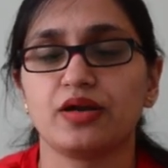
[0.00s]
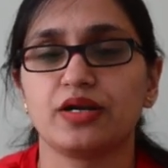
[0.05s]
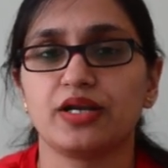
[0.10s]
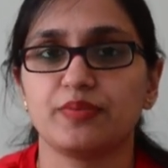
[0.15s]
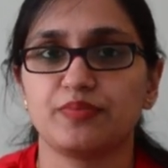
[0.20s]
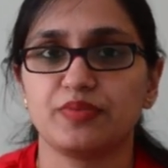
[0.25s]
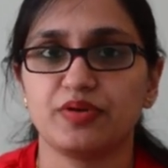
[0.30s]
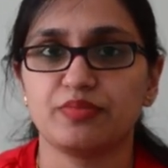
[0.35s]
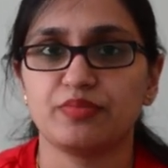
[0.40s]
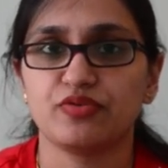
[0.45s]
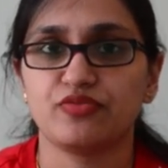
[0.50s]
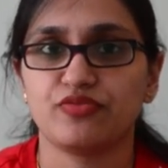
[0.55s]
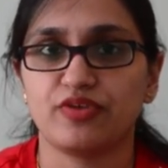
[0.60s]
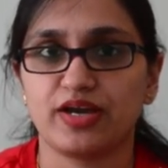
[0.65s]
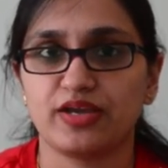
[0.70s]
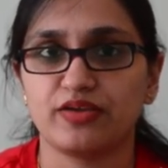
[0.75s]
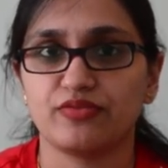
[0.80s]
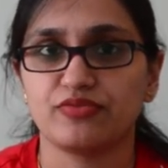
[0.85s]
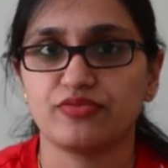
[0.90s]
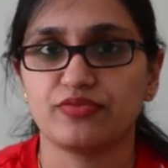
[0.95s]
Tip number
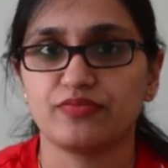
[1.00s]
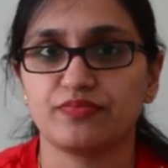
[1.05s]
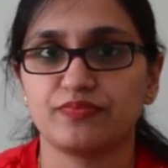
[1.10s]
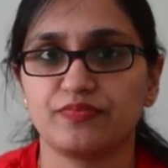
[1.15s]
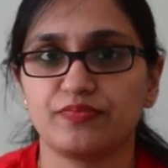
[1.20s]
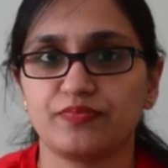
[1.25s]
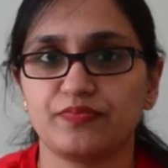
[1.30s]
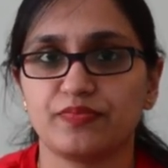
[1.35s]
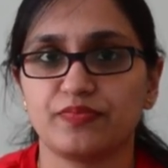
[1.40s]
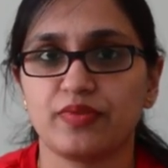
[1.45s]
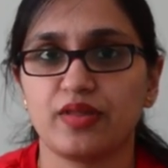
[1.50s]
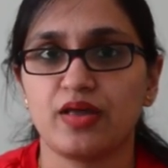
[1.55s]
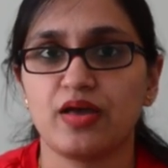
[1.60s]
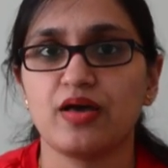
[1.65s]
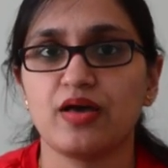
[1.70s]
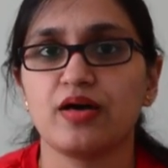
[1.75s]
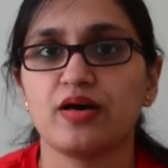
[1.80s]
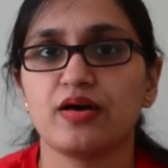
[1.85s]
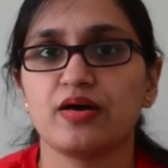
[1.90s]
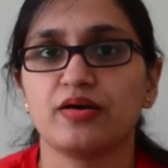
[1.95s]
5.
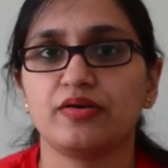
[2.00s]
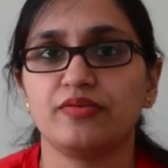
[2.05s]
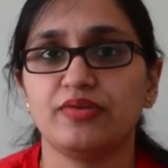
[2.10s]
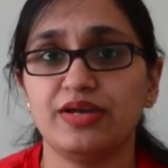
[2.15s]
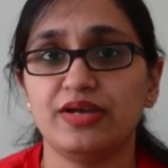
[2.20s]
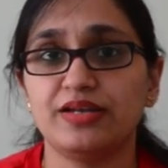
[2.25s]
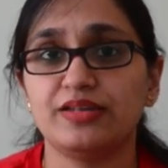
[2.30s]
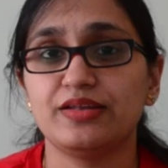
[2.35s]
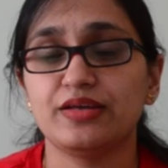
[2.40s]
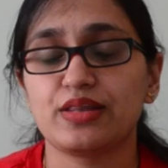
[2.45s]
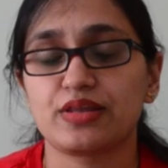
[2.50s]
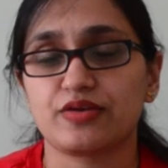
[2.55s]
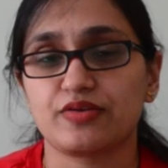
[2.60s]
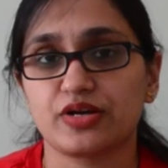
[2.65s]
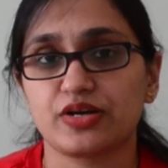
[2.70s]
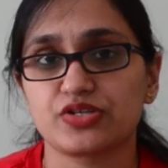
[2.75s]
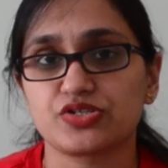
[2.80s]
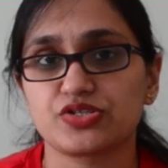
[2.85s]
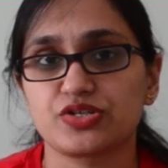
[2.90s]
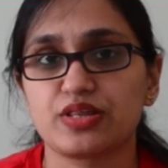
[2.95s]
Read the
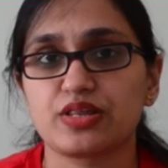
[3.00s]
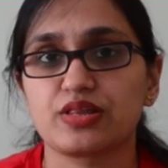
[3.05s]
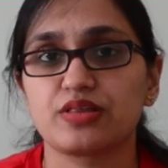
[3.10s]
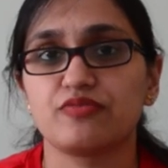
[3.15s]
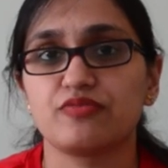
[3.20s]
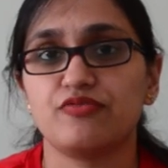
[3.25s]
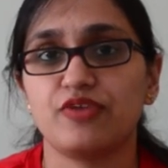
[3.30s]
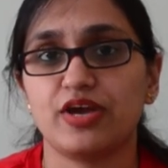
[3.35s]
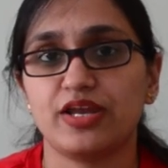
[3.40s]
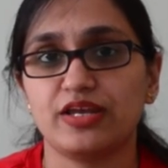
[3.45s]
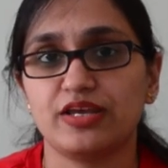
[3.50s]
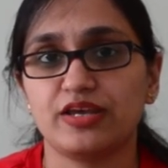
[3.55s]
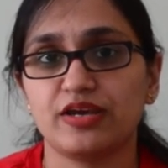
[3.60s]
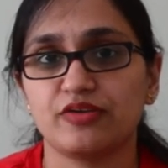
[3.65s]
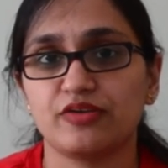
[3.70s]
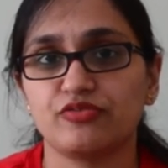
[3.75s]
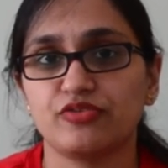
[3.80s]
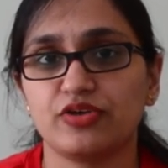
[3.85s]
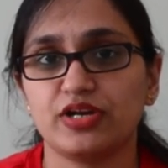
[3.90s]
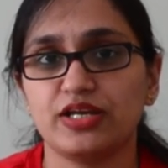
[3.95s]
instructions very
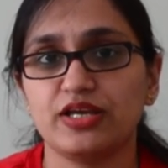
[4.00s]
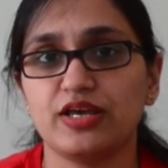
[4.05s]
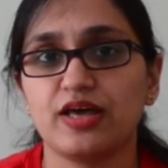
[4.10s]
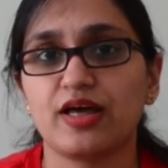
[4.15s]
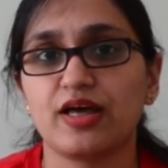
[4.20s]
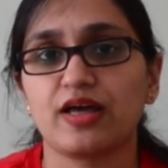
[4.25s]
carefully